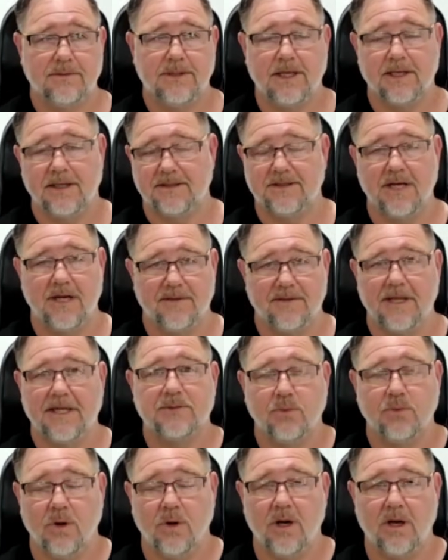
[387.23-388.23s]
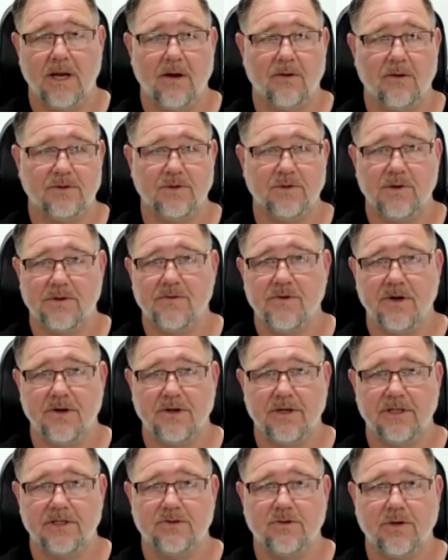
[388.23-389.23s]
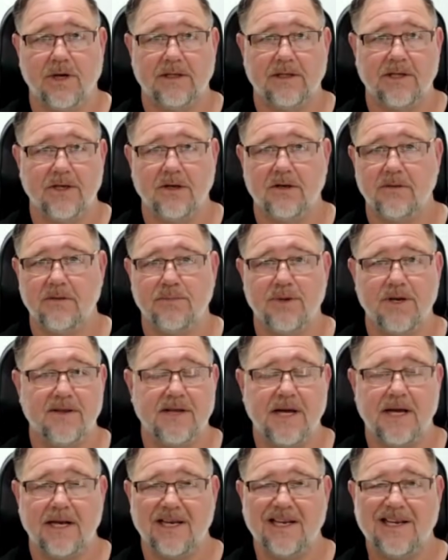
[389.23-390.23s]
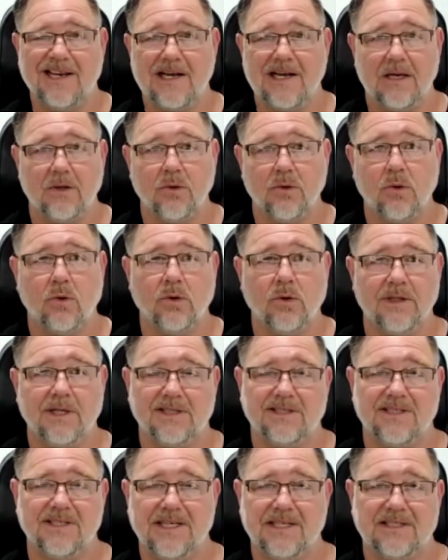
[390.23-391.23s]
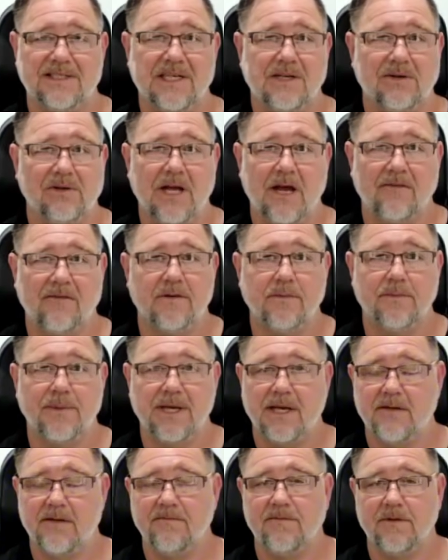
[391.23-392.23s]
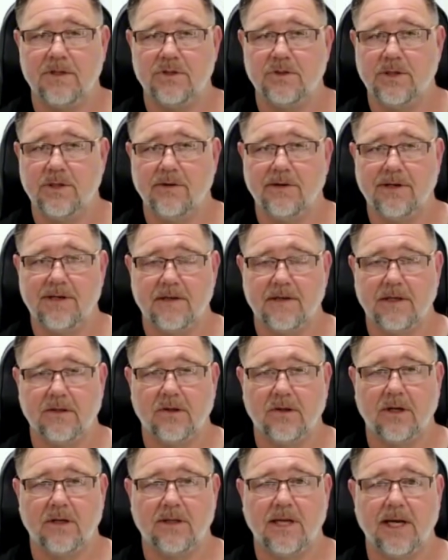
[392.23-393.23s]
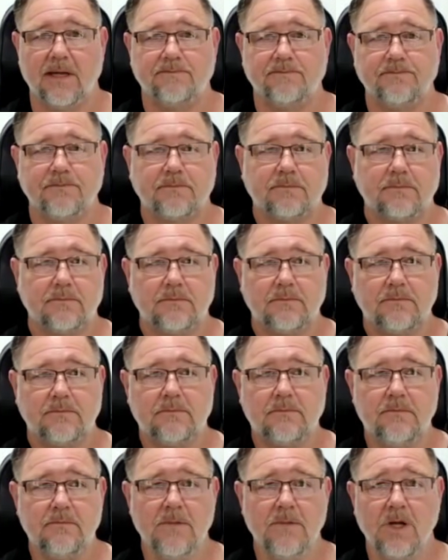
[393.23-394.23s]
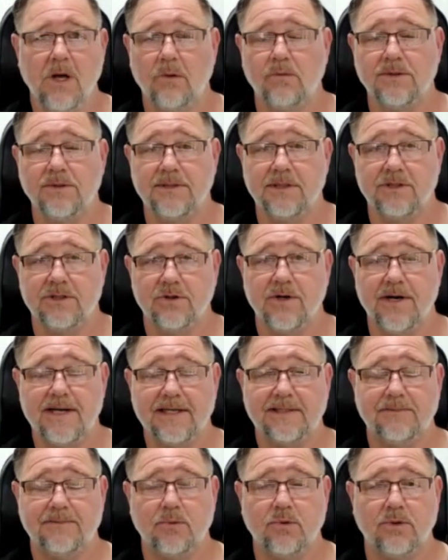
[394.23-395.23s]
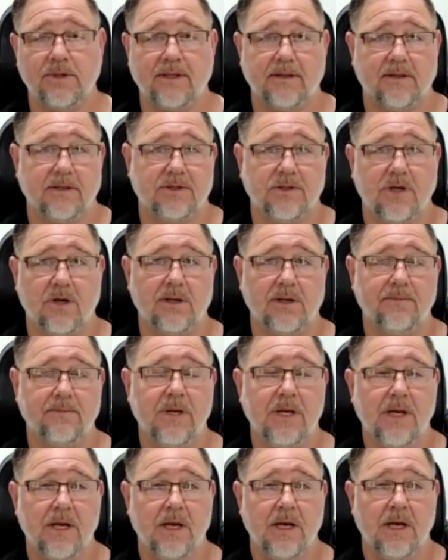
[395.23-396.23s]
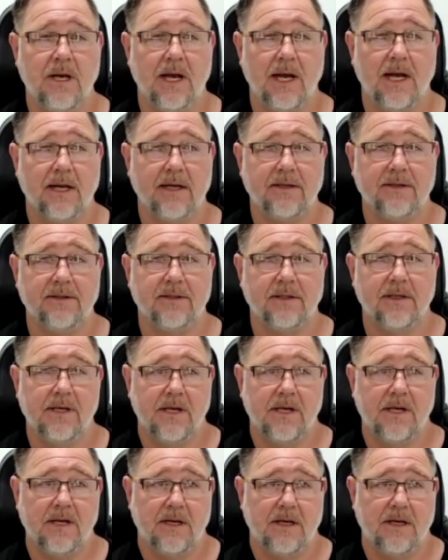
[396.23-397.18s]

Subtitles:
yeah. So that's why I was recruit instructor. You could be that in any corps. It doesn't necessarily have to be infantry or anything like that. I was in transport at the time, and